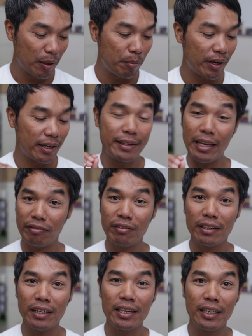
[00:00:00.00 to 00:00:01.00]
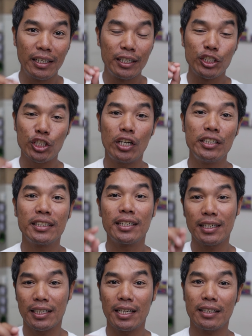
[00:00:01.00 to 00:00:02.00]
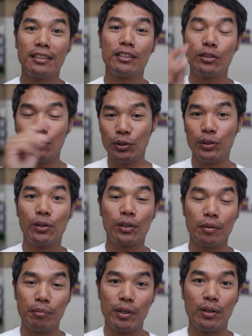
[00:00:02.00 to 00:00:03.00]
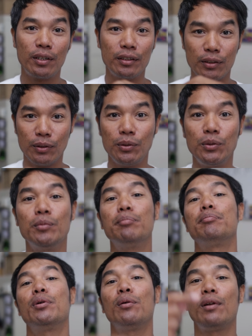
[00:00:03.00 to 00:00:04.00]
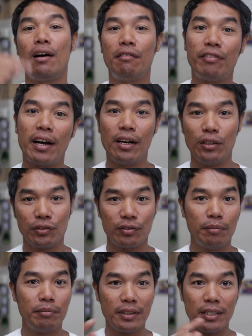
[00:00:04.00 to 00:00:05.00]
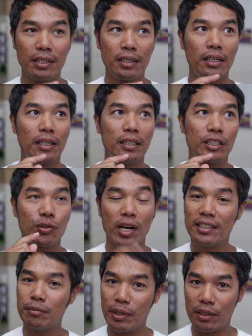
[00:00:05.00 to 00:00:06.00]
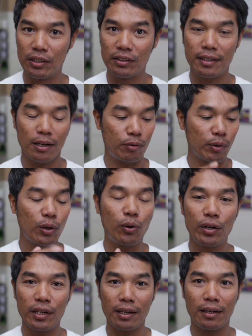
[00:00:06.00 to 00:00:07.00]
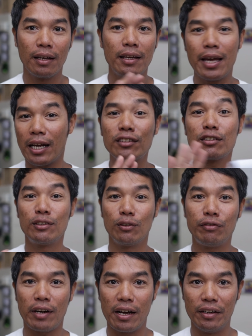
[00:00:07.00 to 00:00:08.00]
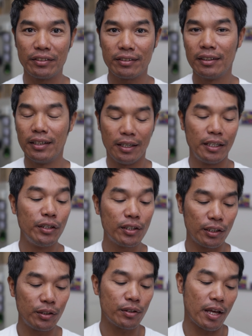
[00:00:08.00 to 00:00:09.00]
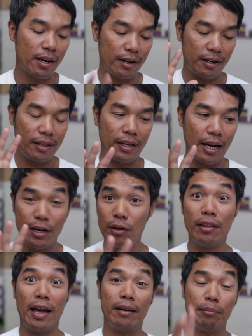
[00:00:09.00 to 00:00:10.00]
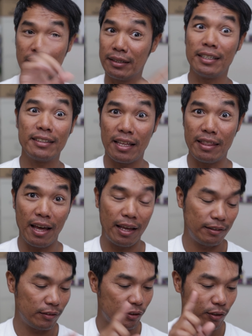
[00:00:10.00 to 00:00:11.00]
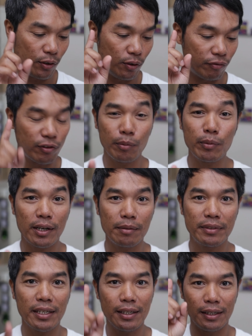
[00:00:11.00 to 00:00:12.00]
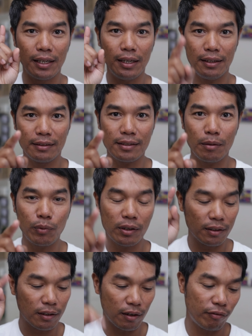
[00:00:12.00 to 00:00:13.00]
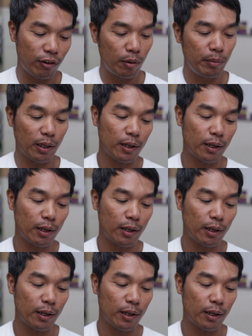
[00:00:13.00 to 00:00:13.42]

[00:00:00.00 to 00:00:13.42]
But definitely charging and connecting to your computer to pull off files from the transmitters that are recording external files. You can do that. I know that because they said that. So firmware update, someone confirm in the